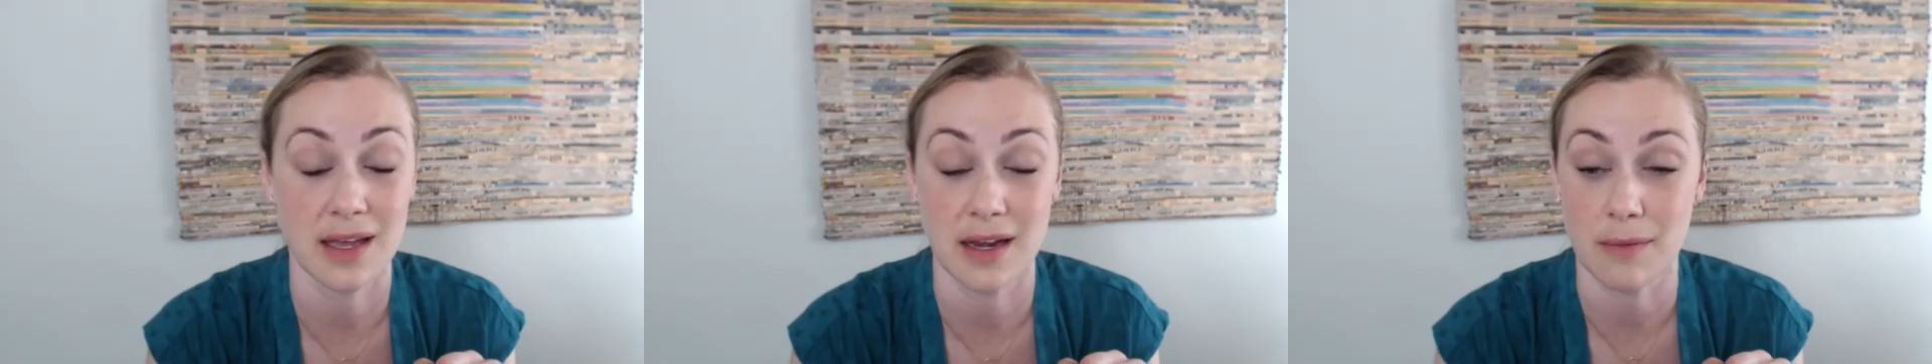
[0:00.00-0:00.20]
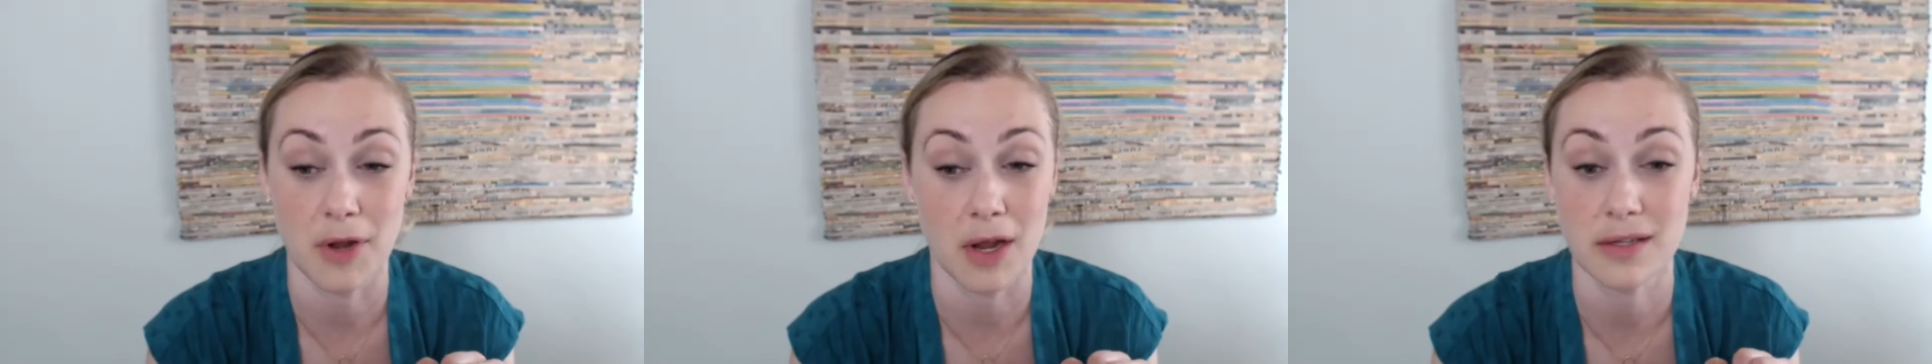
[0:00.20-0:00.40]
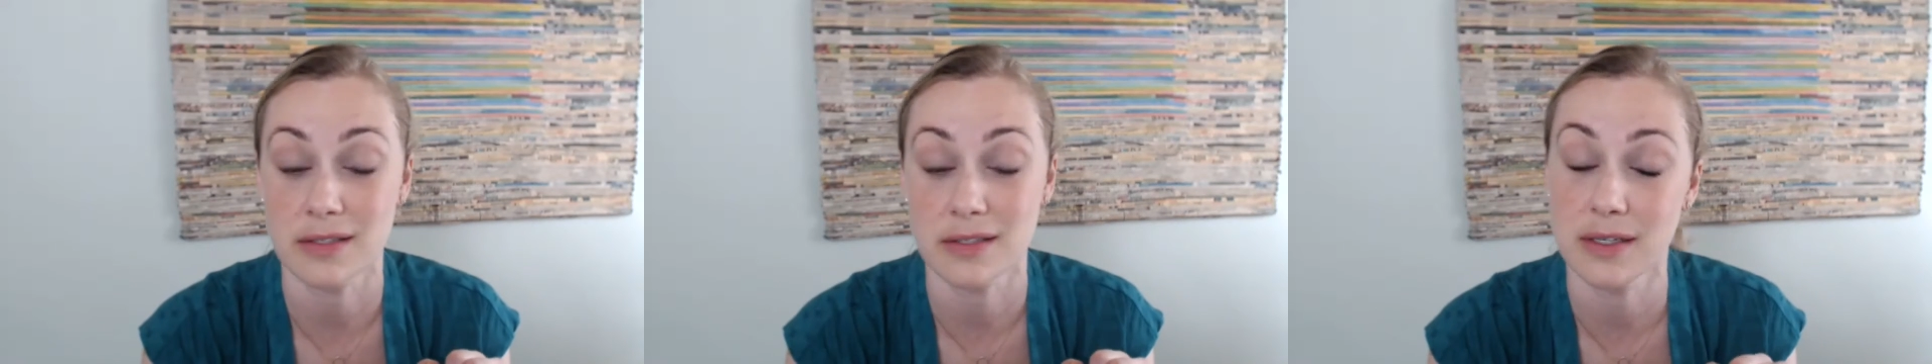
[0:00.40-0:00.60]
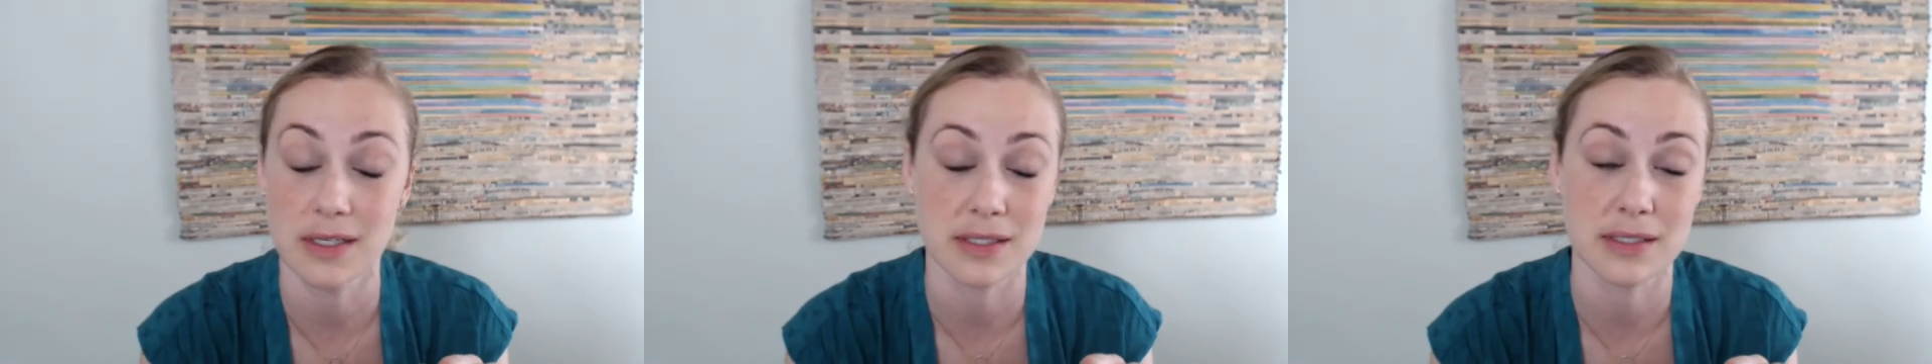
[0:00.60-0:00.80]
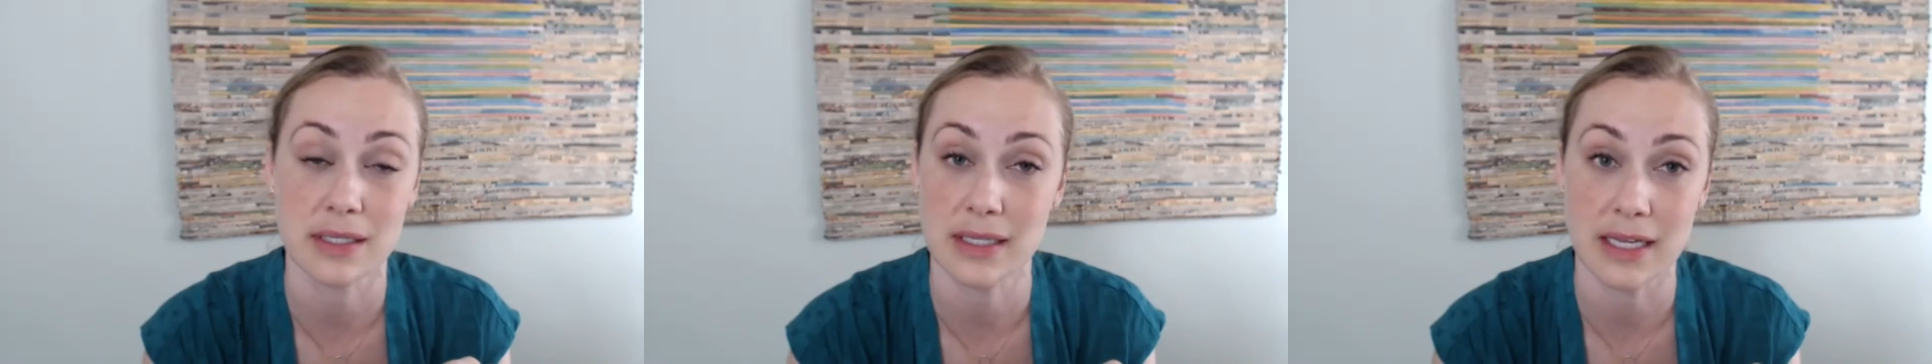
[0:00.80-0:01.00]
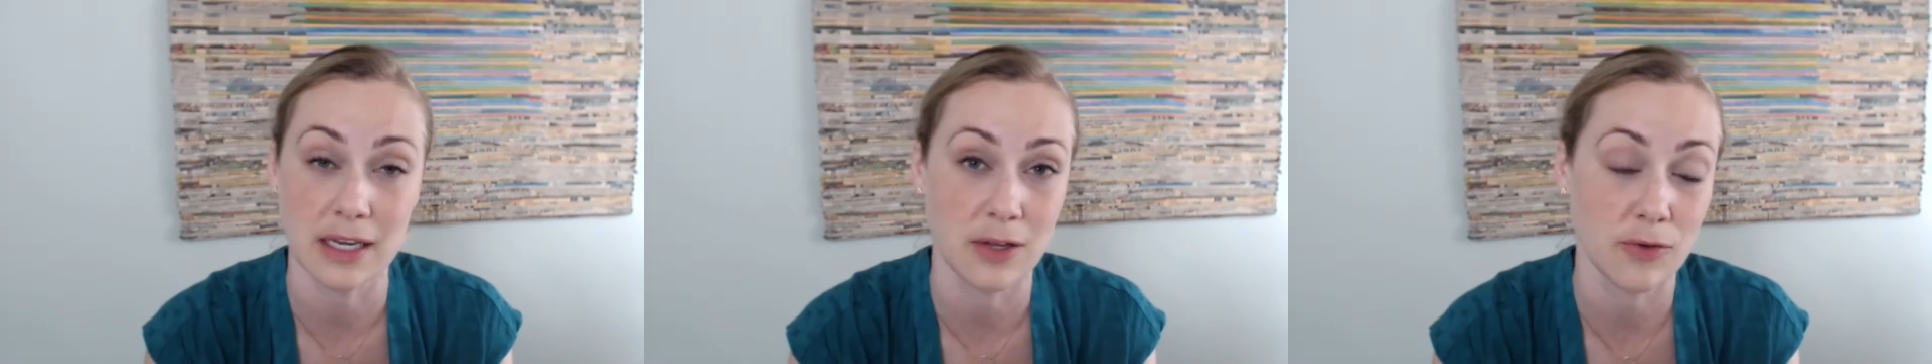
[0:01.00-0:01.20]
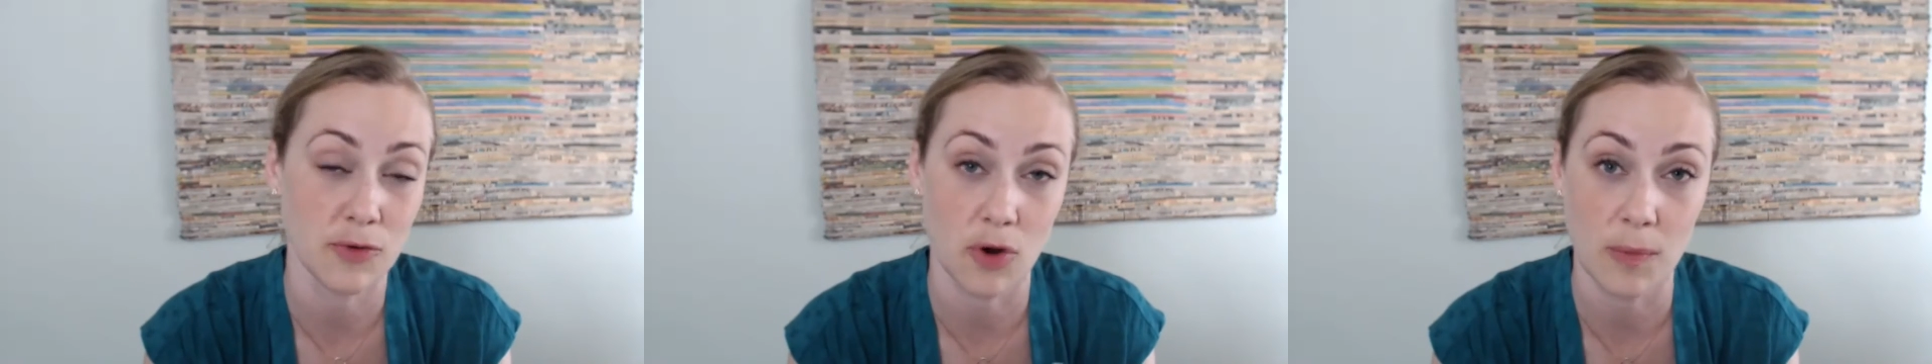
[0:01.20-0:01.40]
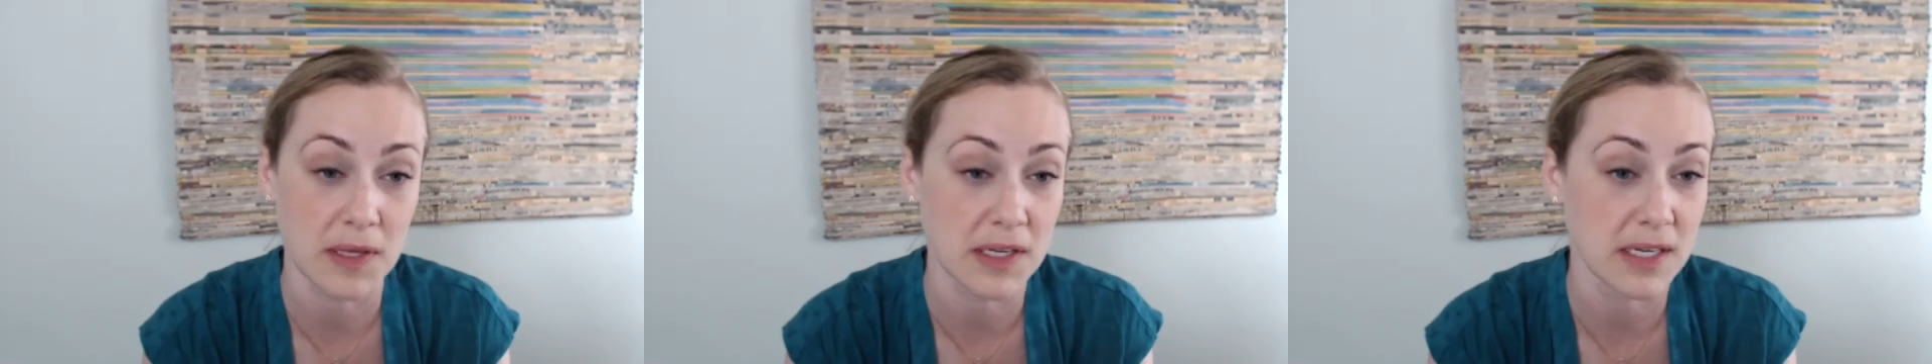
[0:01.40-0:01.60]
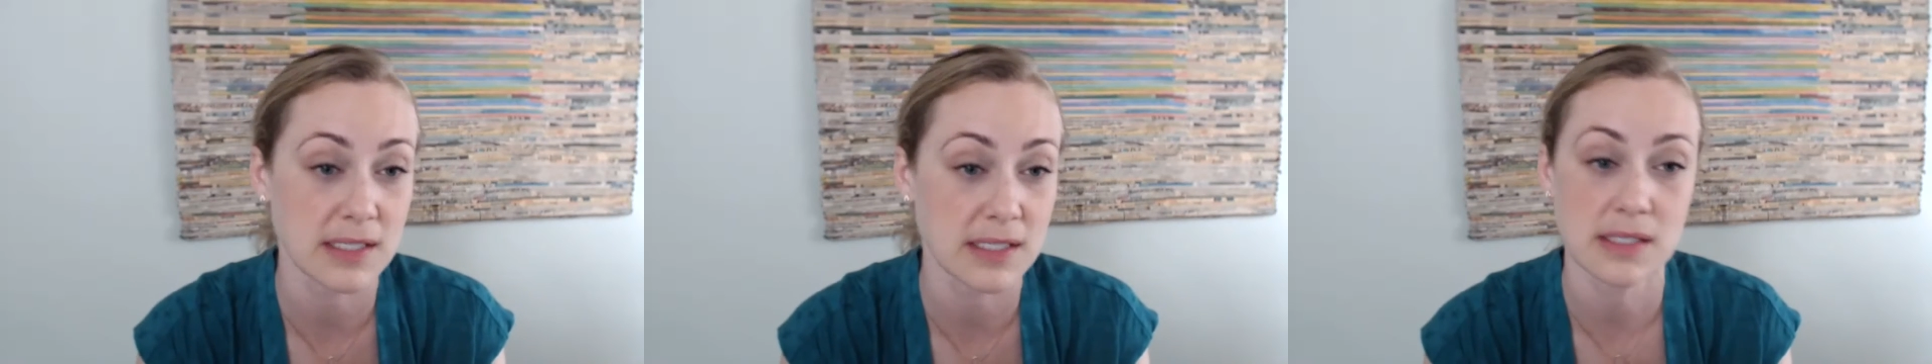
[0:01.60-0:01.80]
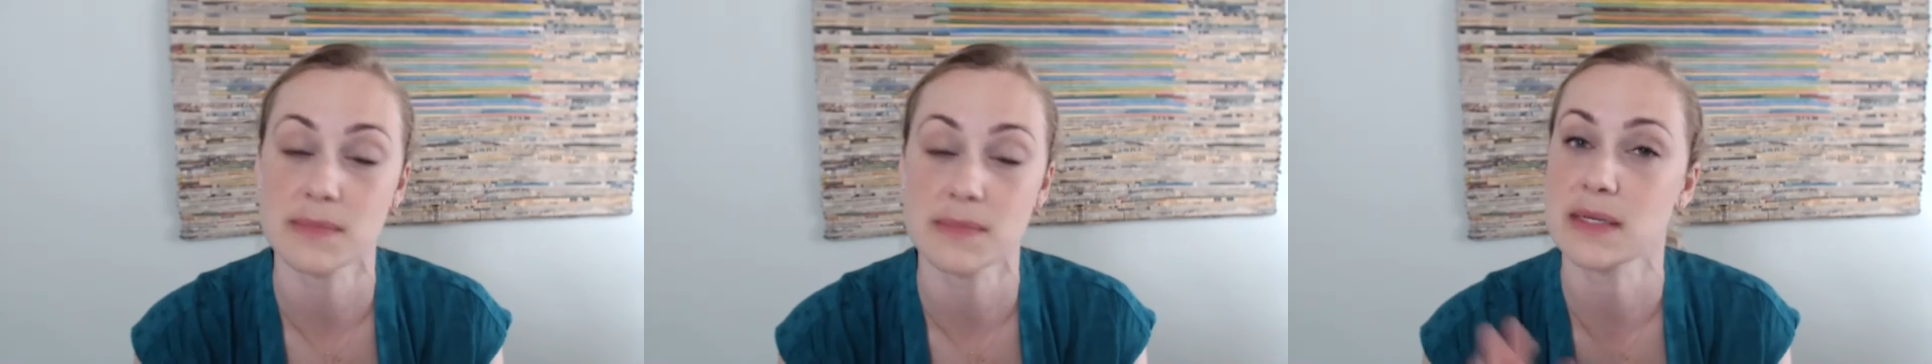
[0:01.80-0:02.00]
I'm not as good as a lady who normally
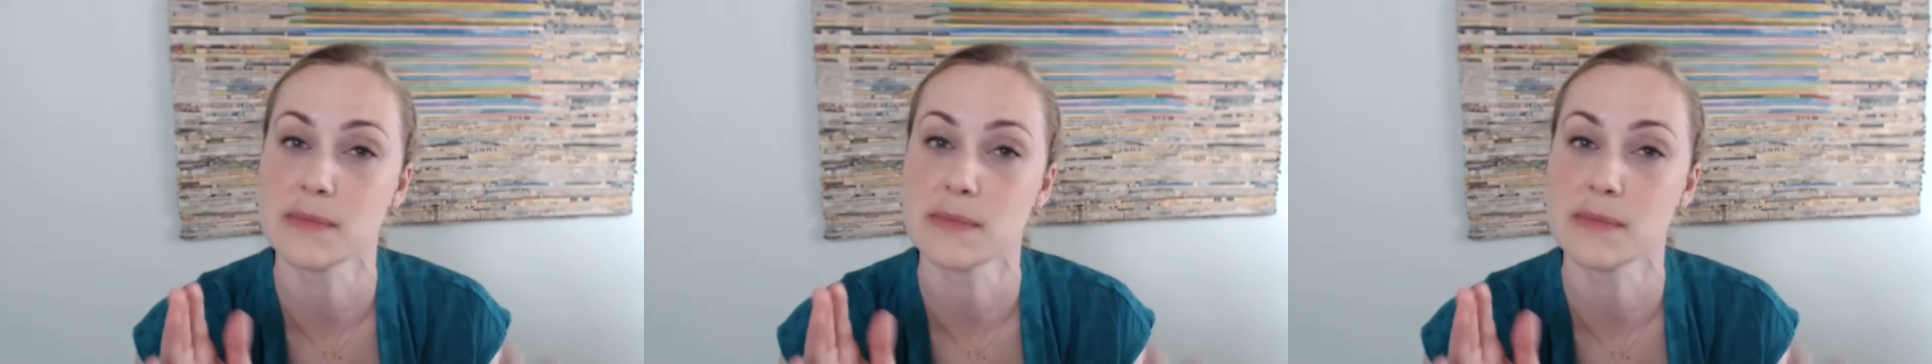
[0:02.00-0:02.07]
doesn't, but I'm